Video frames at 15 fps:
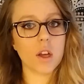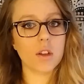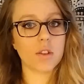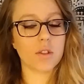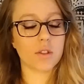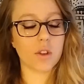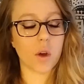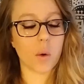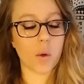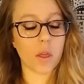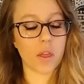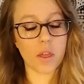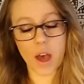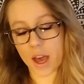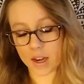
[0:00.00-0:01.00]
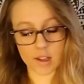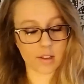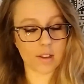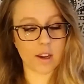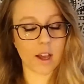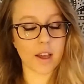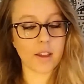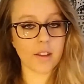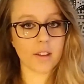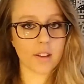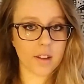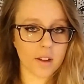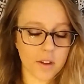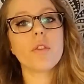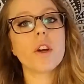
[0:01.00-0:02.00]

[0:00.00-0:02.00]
so that is nice.